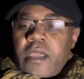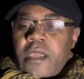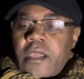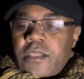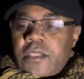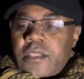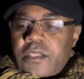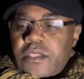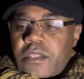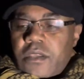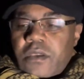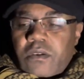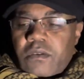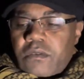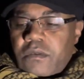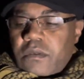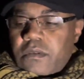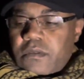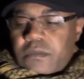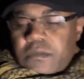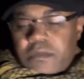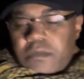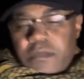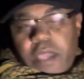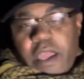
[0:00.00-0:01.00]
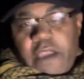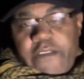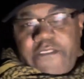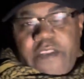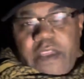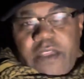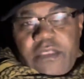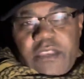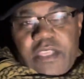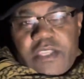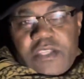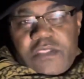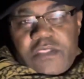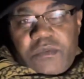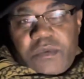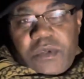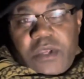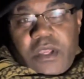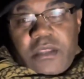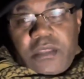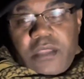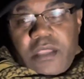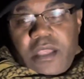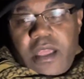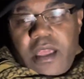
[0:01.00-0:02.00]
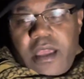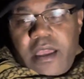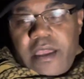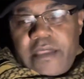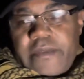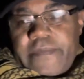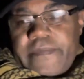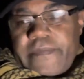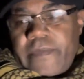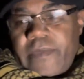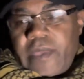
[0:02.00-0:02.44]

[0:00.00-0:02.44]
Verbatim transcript: So I found this one online.